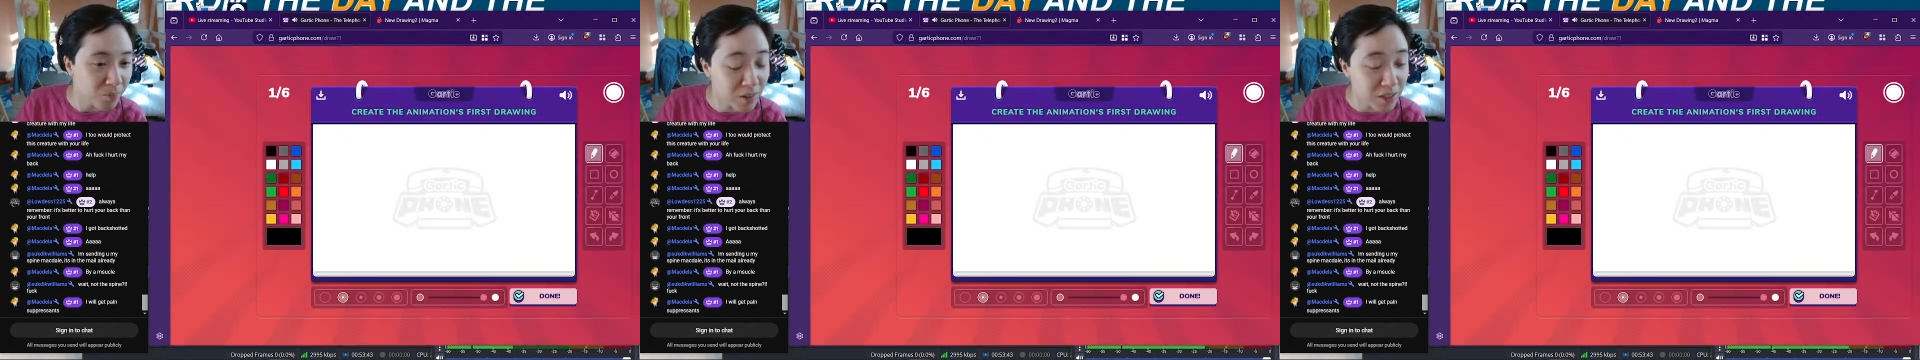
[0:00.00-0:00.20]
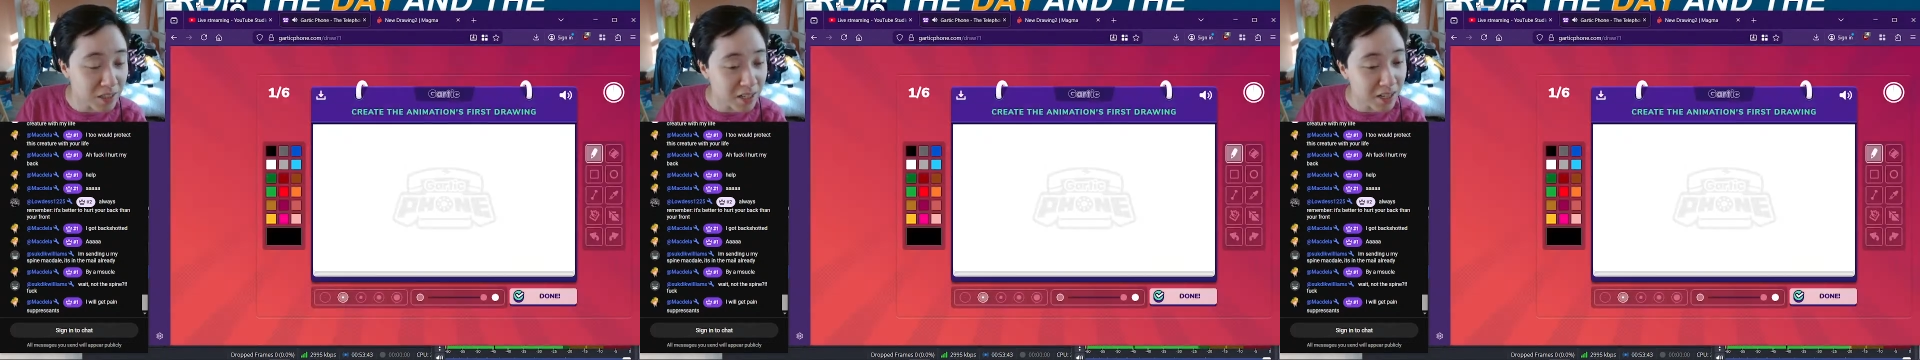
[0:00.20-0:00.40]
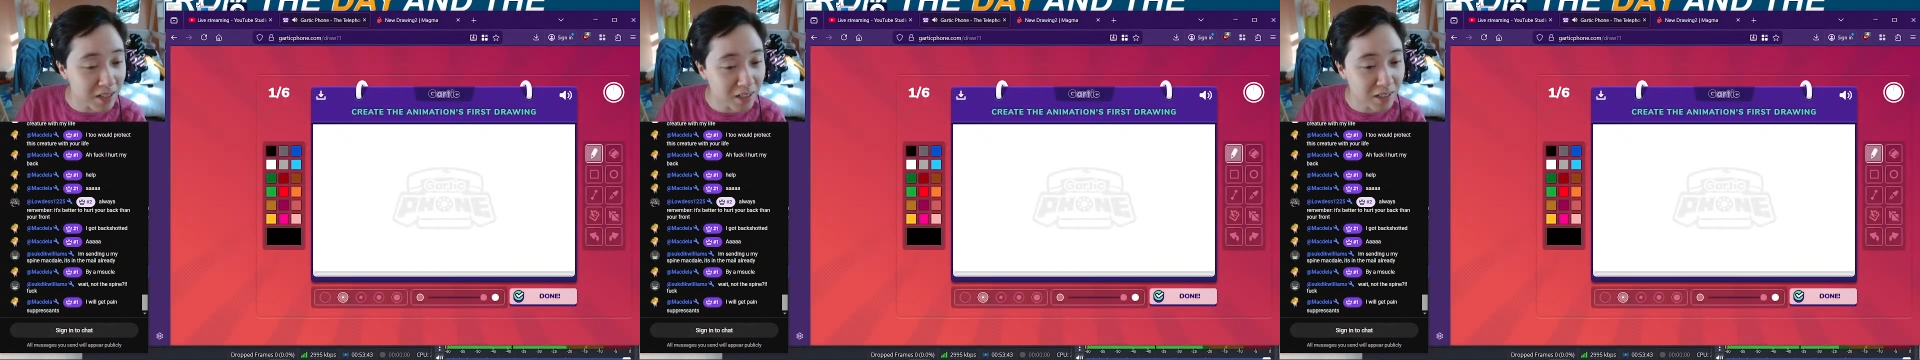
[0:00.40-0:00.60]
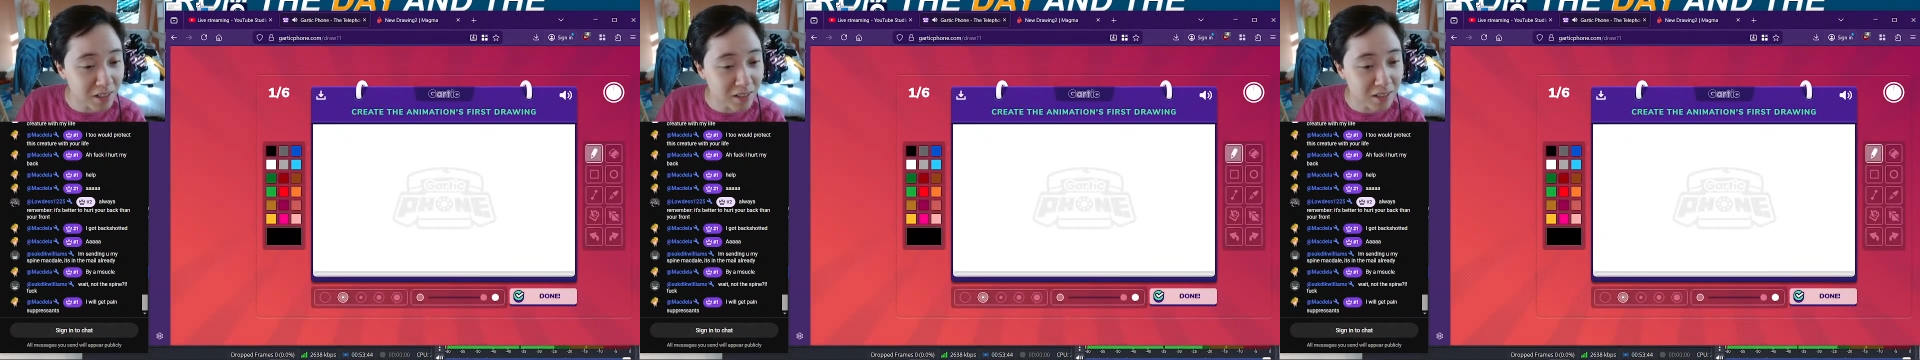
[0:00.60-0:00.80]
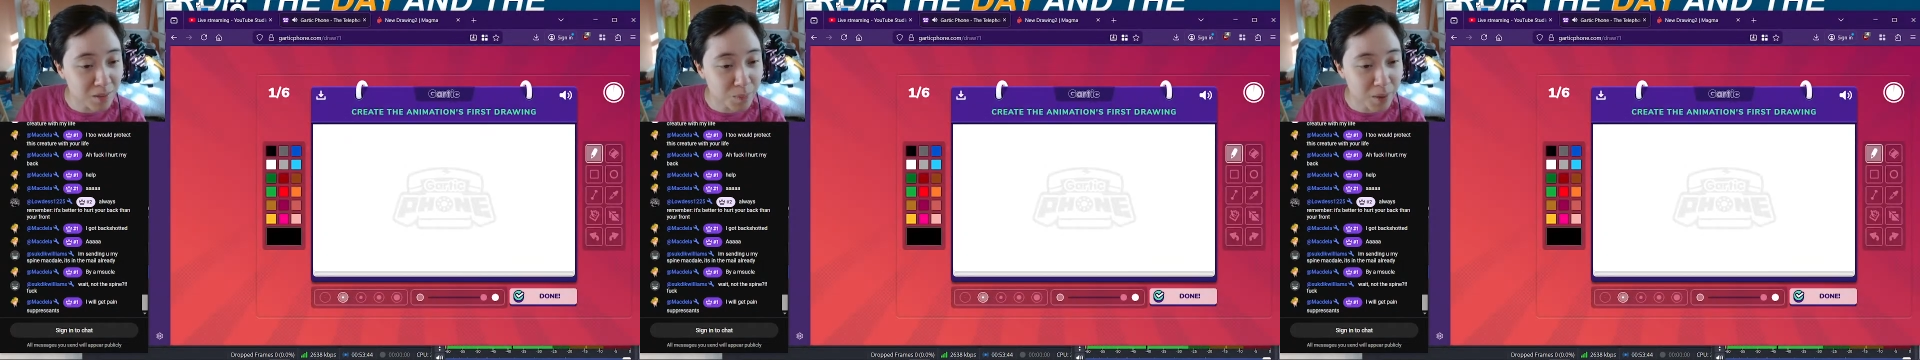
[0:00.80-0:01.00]
You're sending
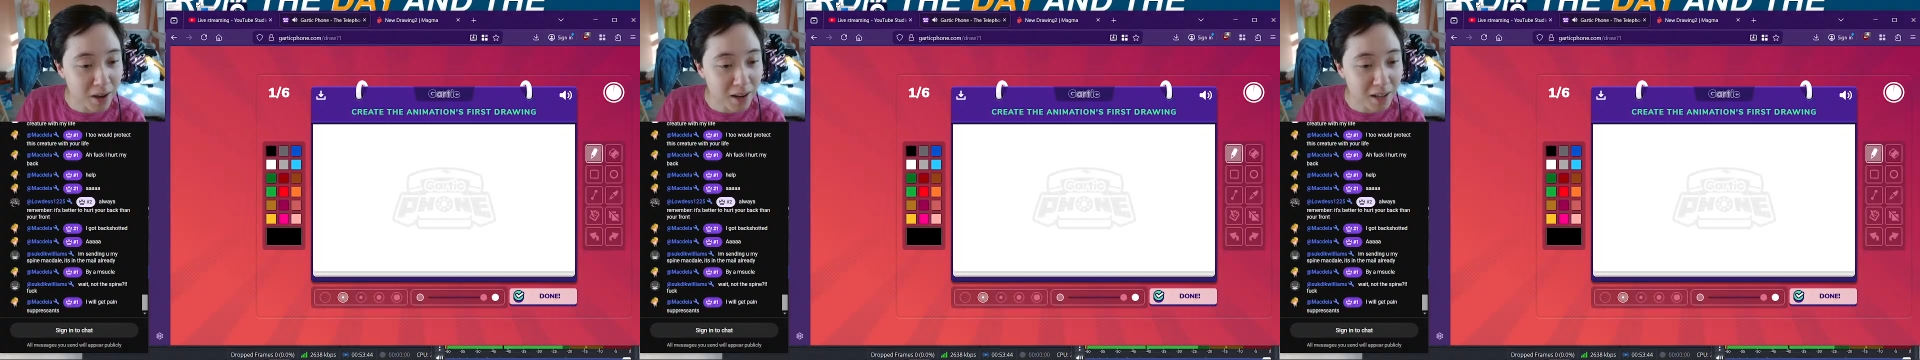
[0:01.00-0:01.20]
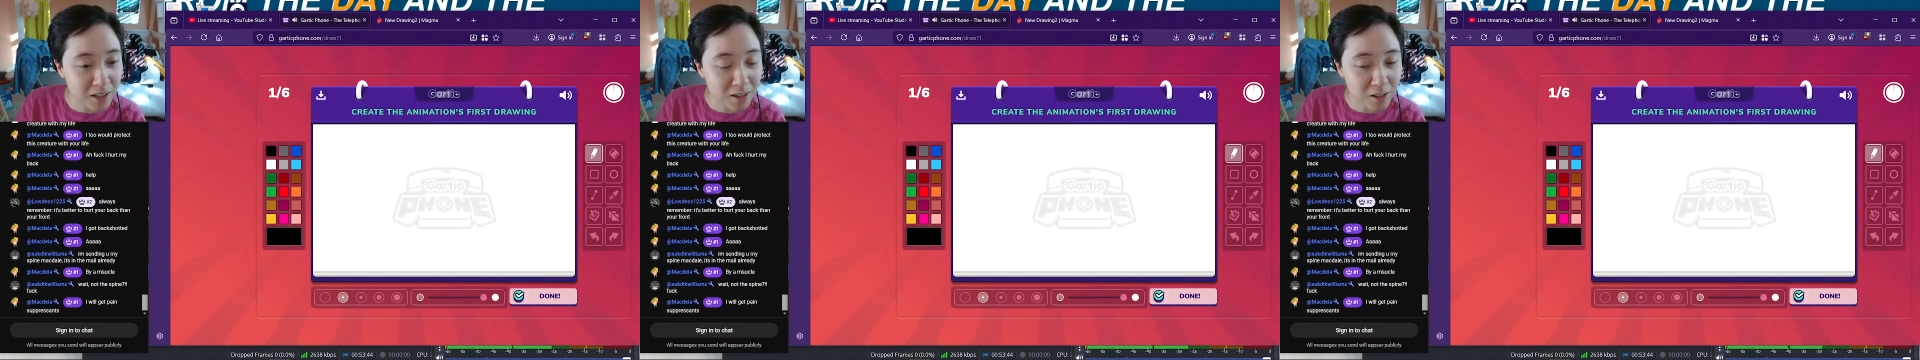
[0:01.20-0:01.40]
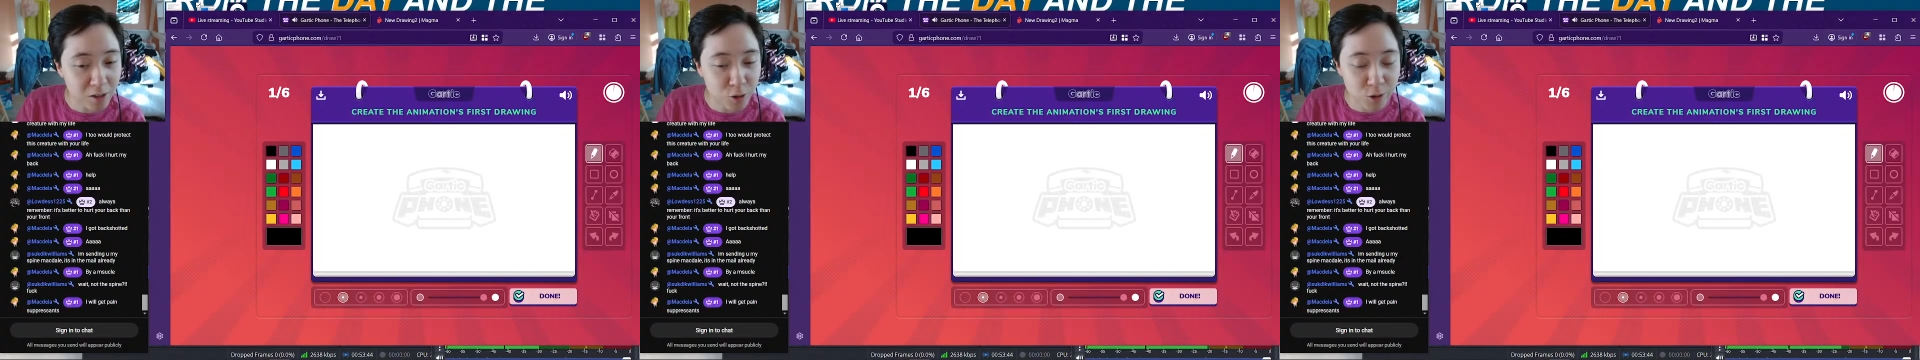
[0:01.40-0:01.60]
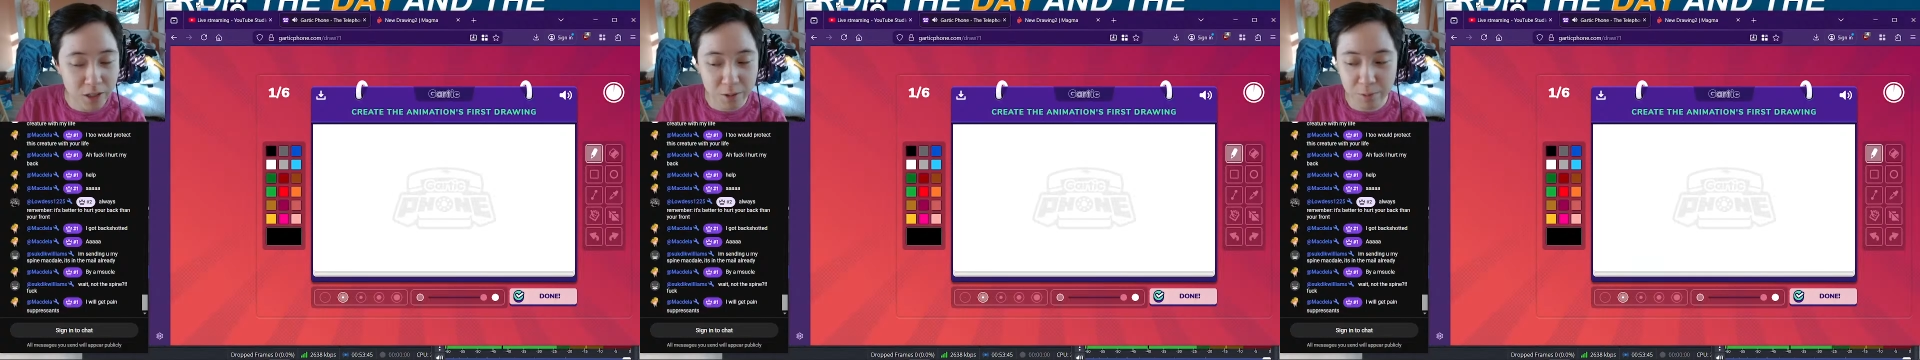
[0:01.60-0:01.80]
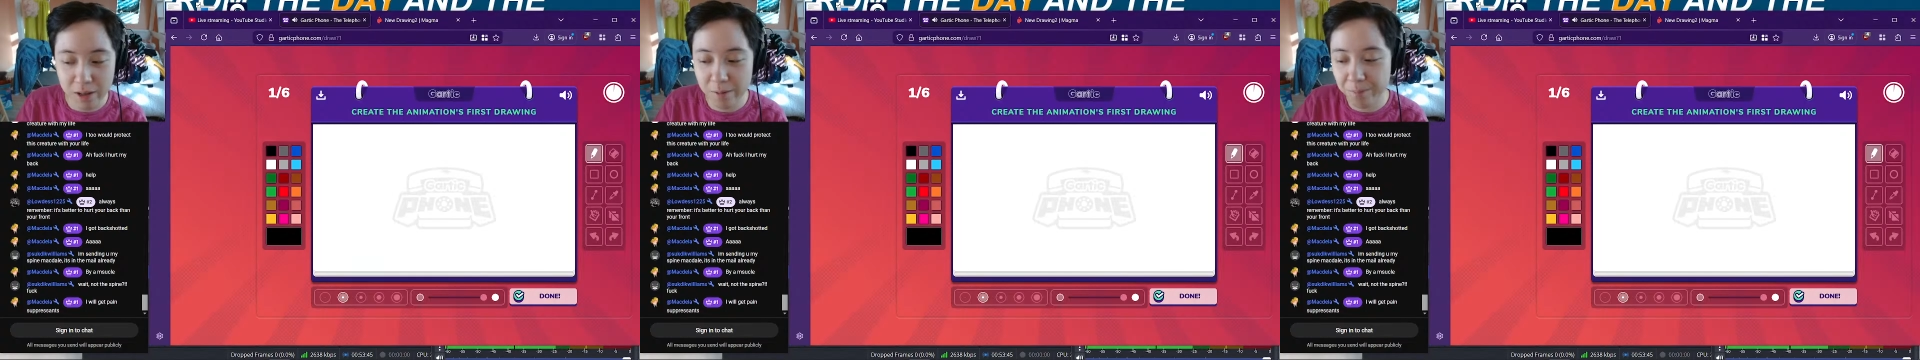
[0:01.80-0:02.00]
your spine.
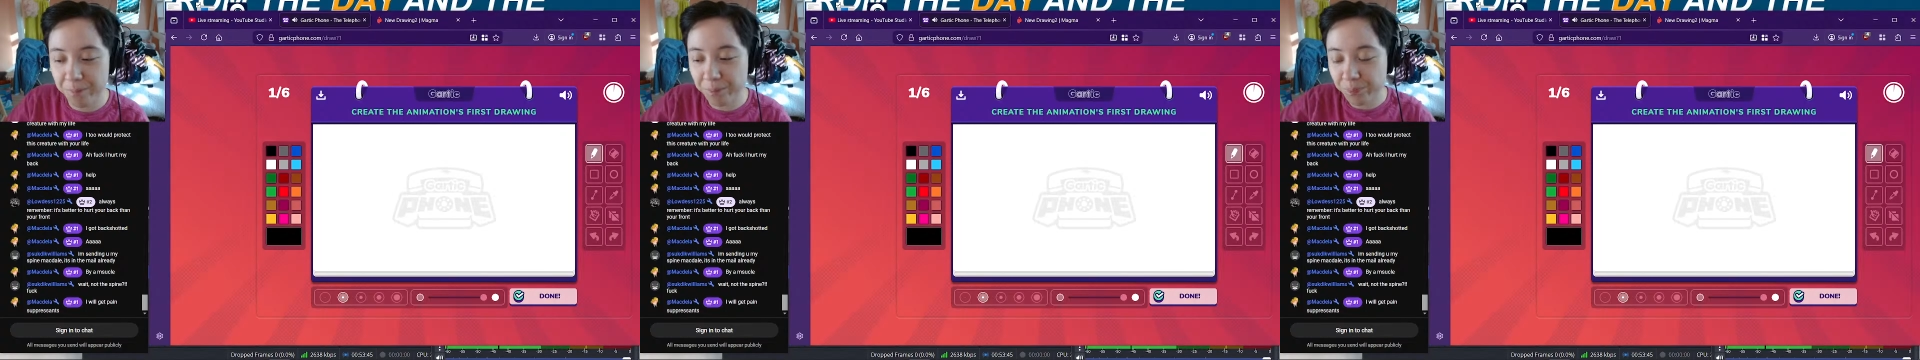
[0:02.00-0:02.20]
Okay, wait.